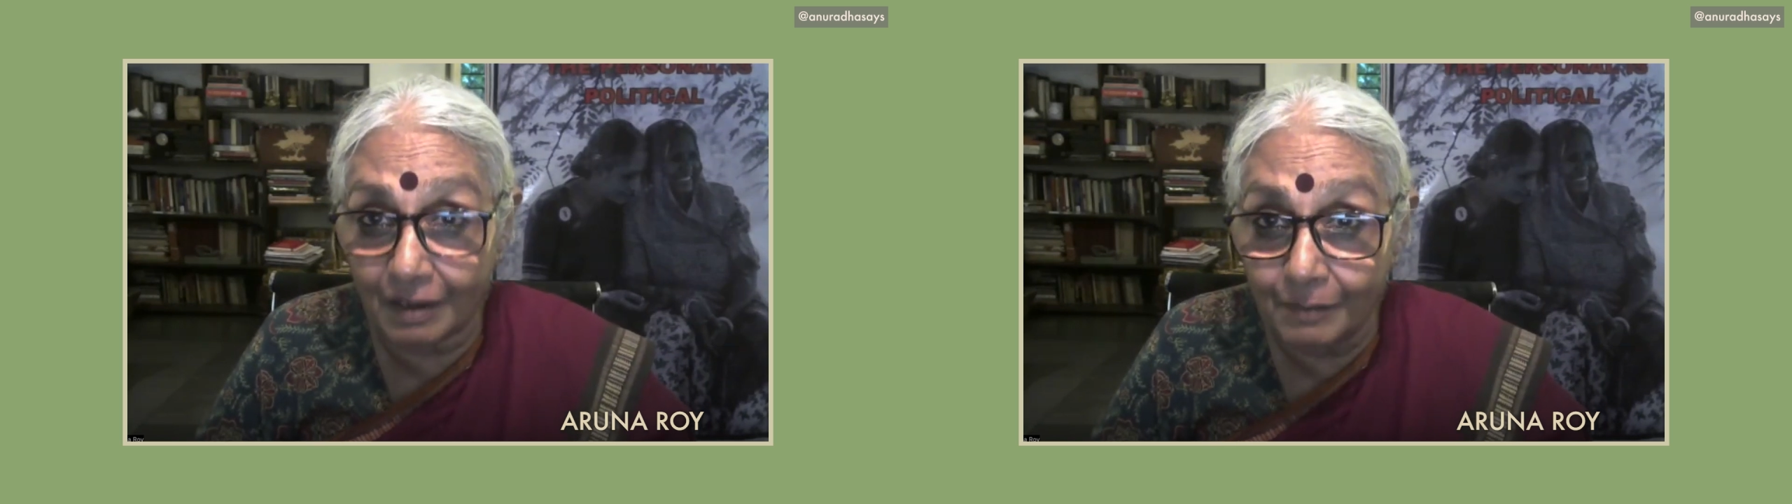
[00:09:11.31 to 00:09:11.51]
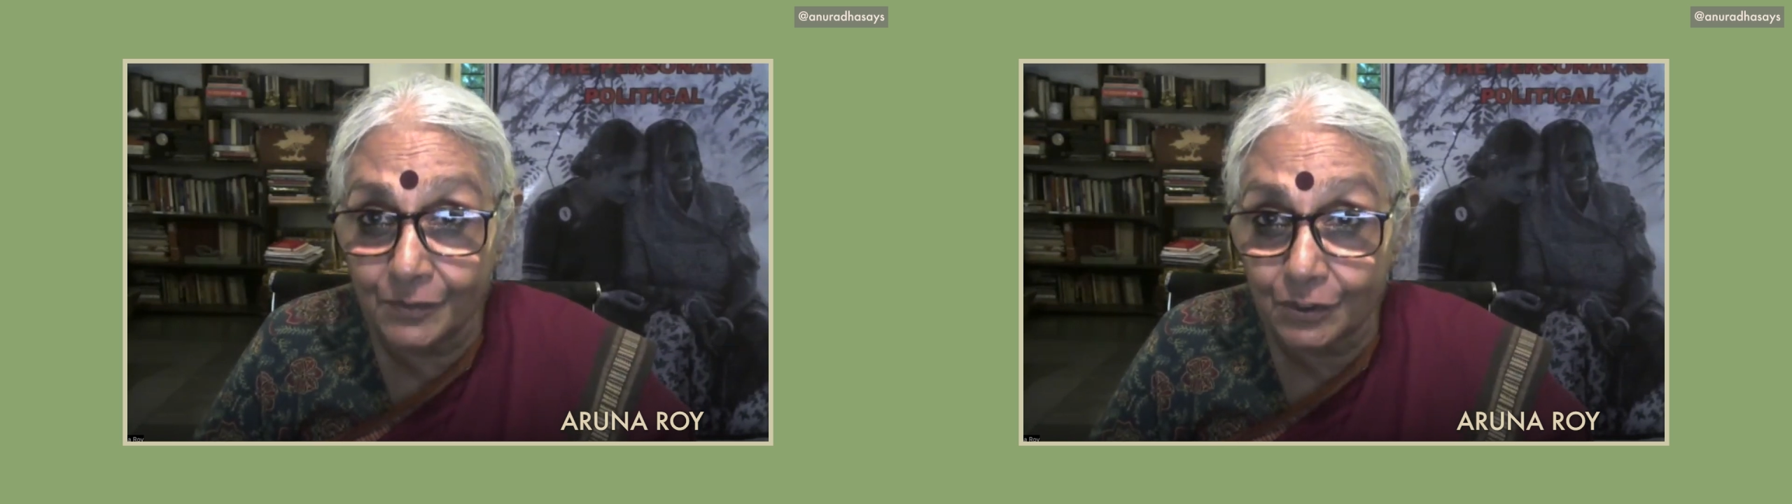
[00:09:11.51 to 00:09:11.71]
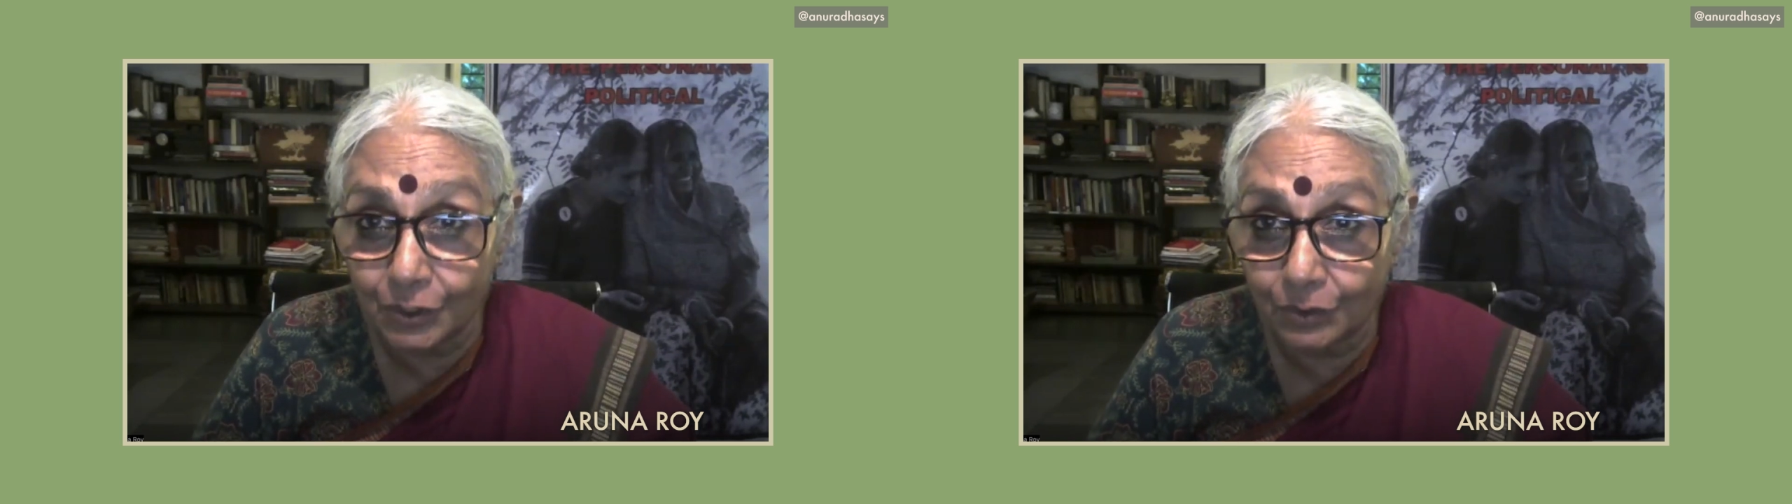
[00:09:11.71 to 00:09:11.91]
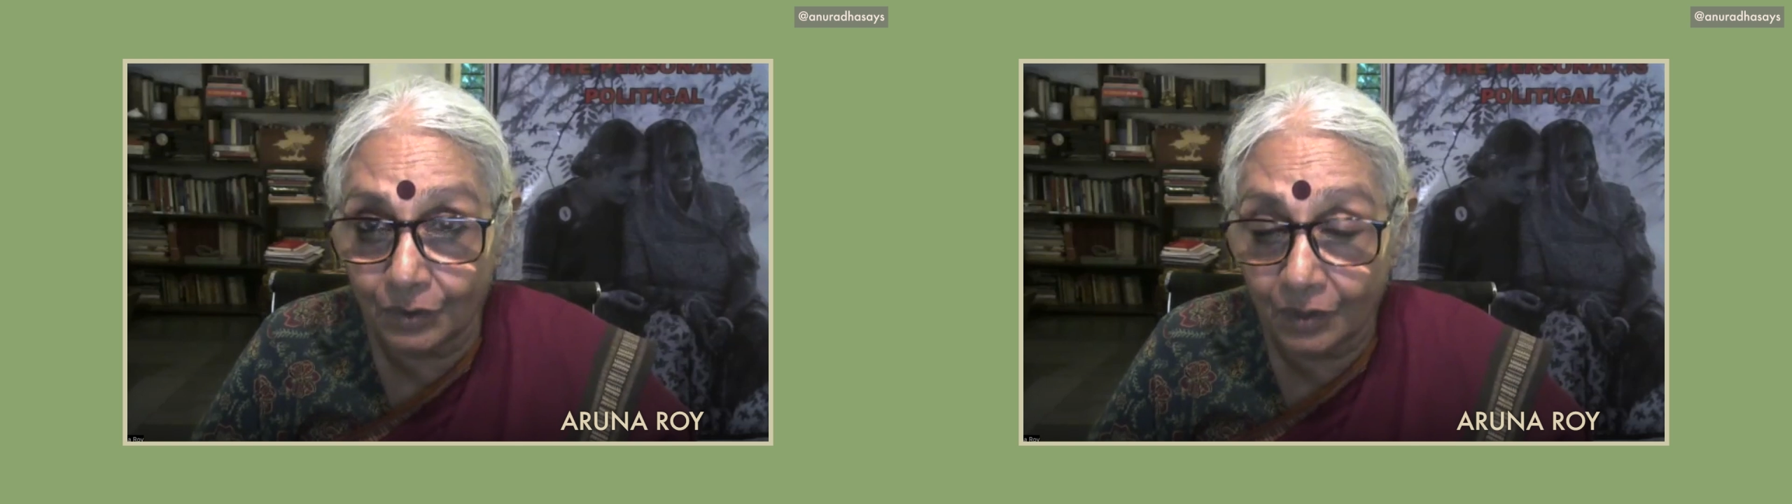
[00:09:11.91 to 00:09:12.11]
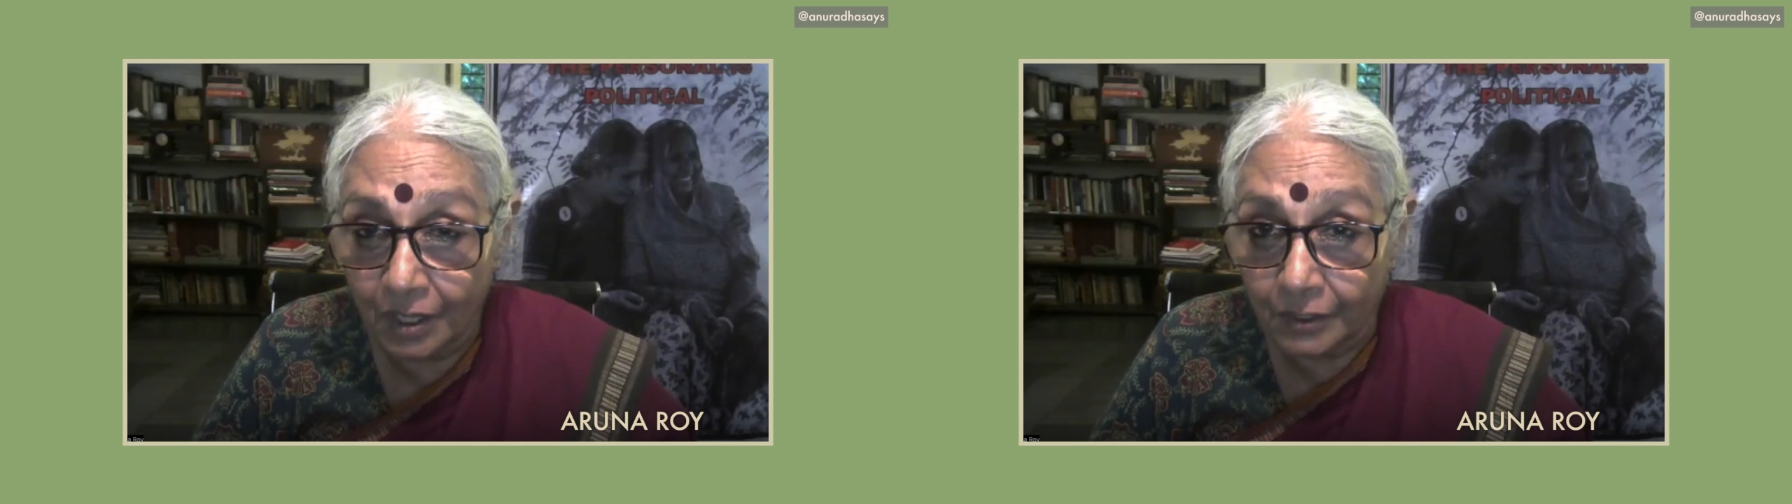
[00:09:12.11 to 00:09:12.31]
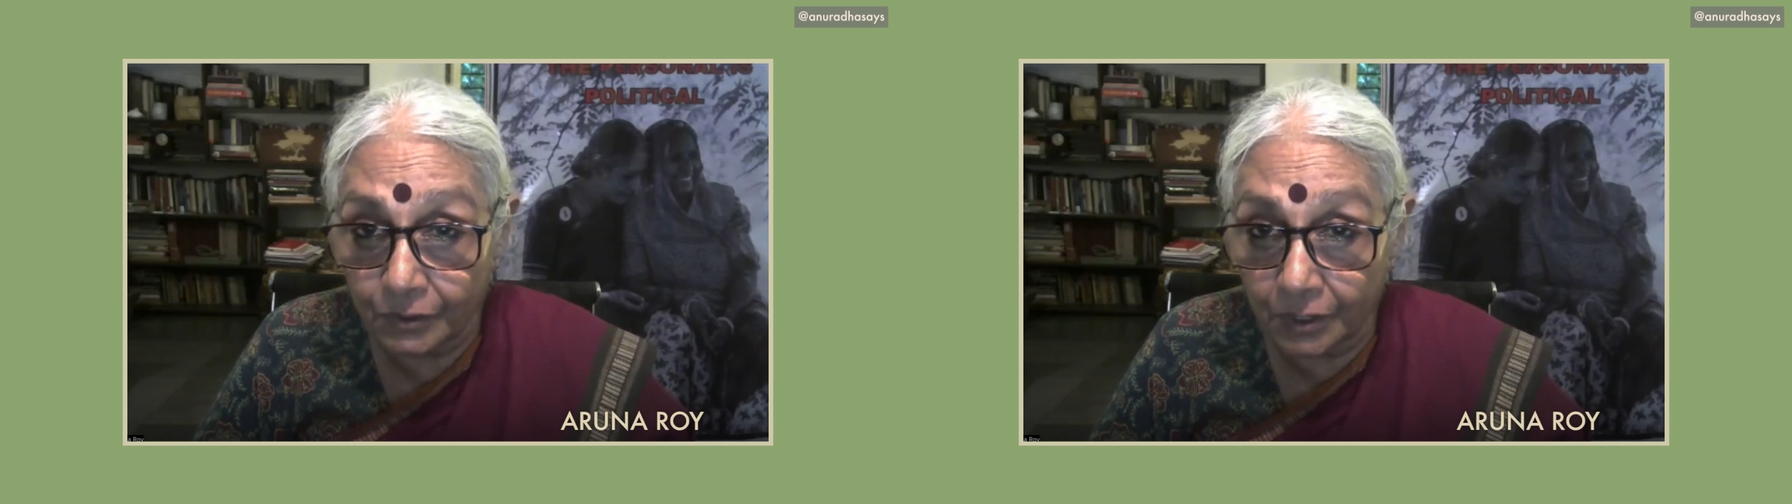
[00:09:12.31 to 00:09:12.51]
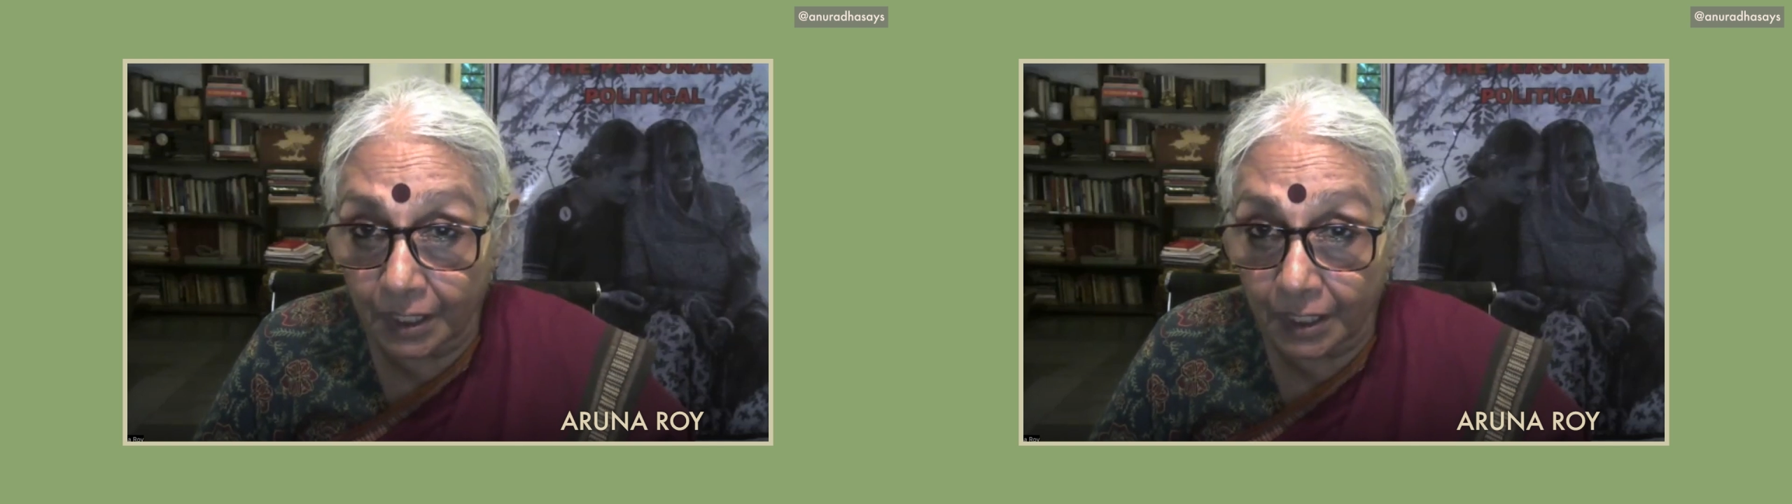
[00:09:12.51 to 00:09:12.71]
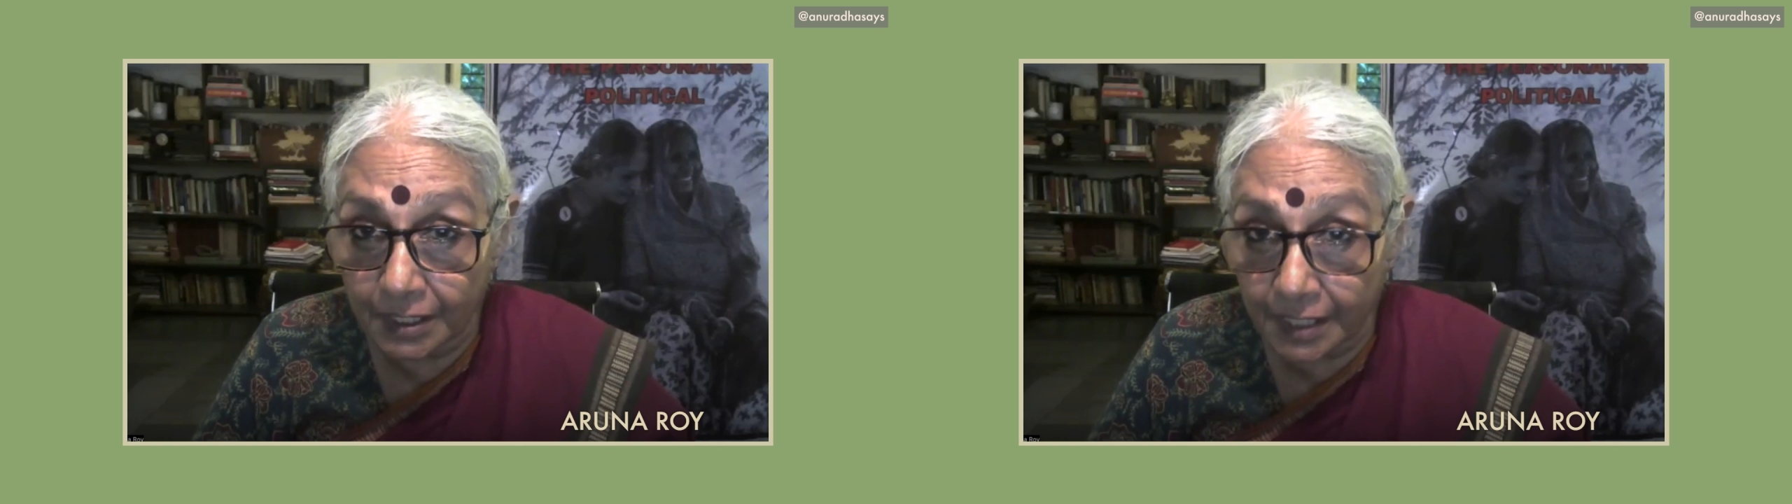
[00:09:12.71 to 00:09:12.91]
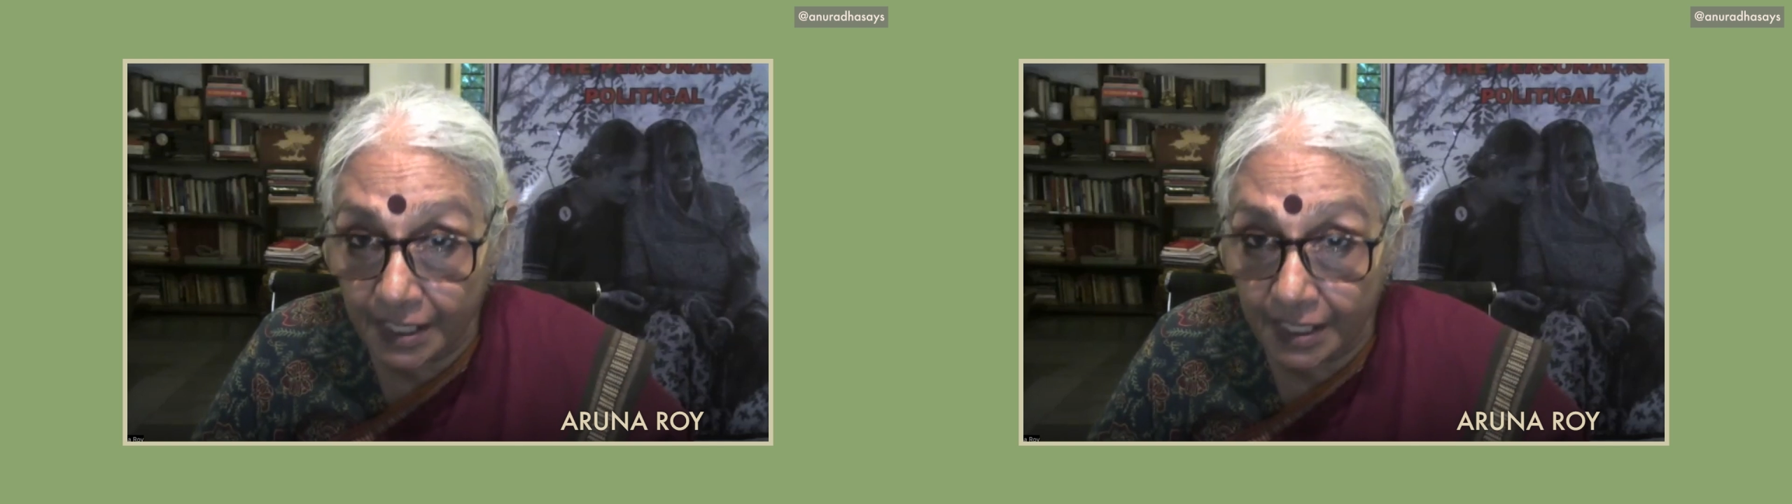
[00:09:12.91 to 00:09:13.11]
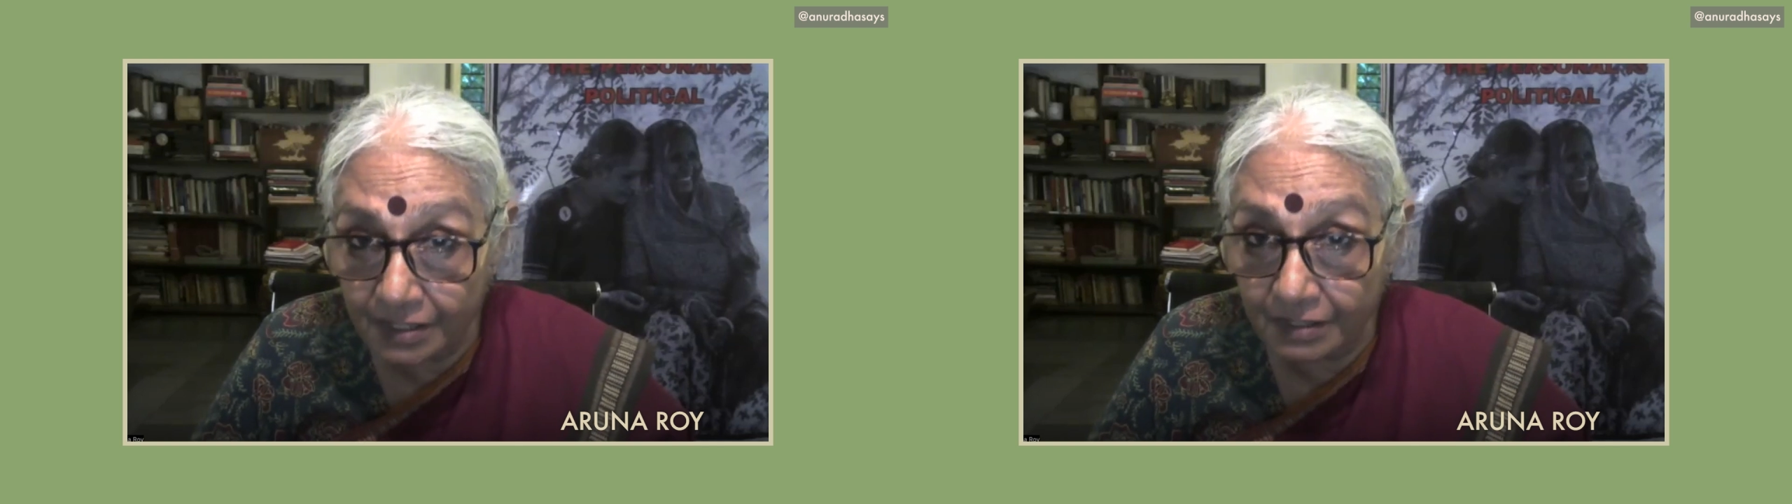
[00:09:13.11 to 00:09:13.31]
comes to you to
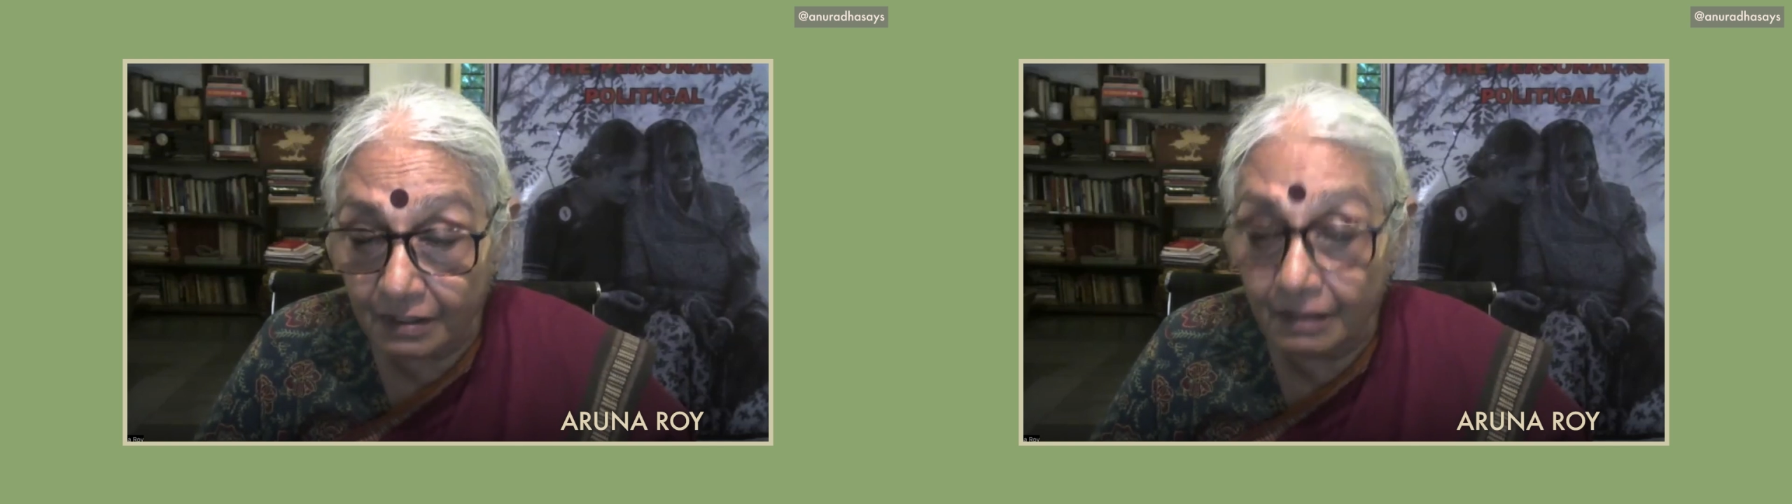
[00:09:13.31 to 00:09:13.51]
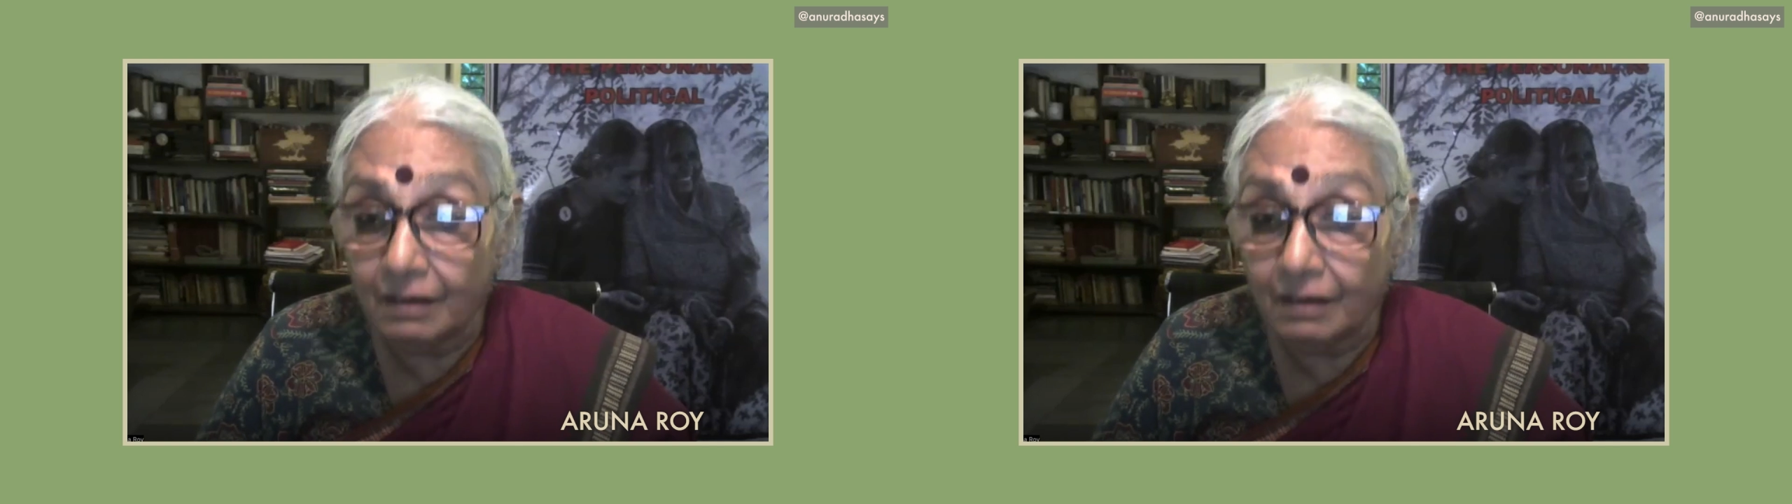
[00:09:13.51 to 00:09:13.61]
contest